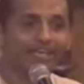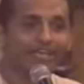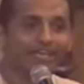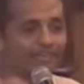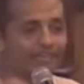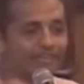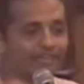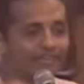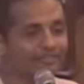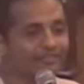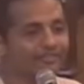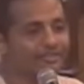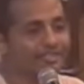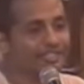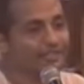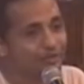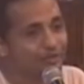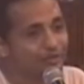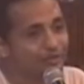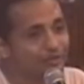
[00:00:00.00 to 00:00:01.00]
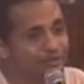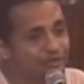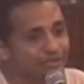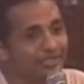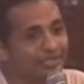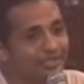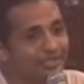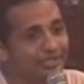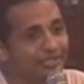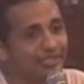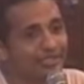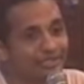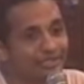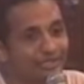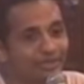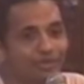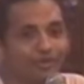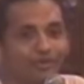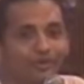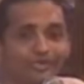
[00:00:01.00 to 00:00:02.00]
They were the first one to sit in
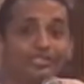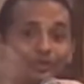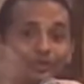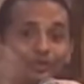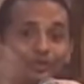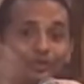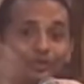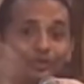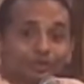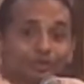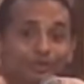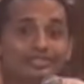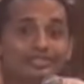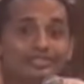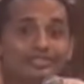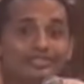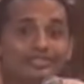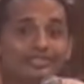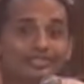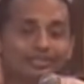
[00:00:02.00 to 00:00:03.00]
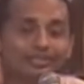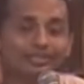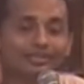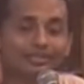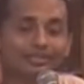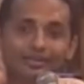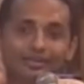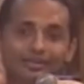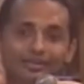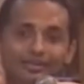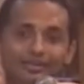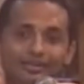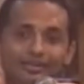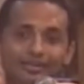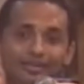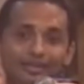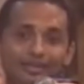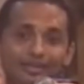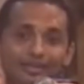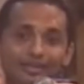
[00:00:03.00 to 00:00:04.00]
the audience to listen.
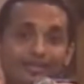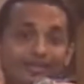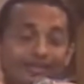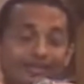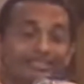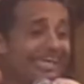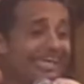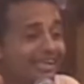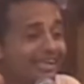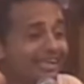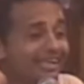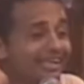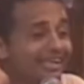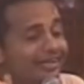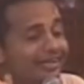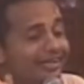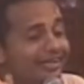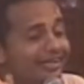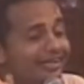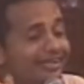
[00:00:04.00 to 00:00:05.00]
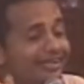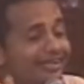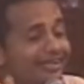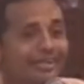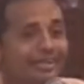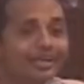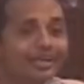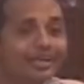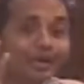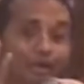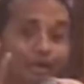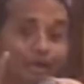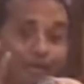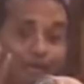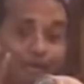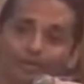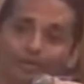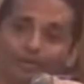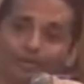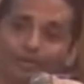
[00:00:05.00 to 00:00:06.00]
Years yearning,
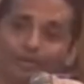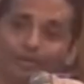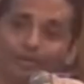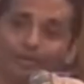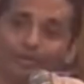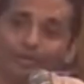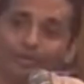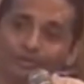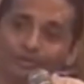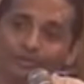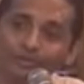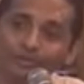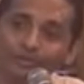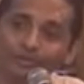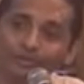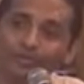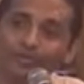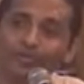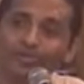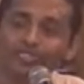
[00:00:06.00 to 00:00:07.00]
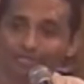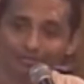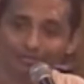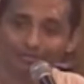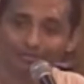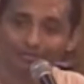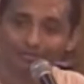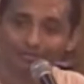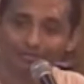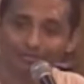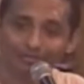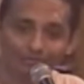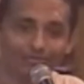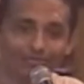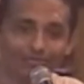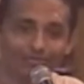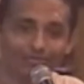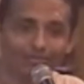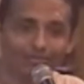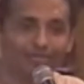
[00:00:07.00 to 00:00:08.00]
what did Mahaprabhu do in Jagannath
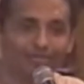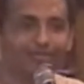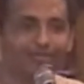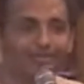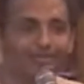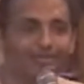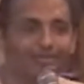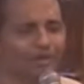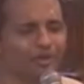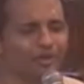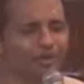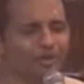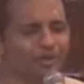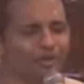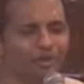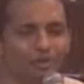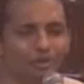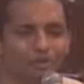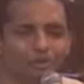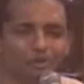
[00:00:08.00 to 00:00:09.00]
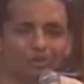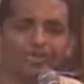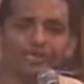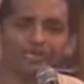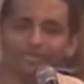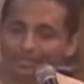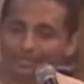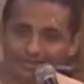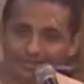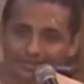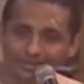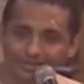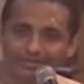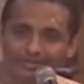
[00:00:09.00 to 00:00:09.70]
Puri? What humility.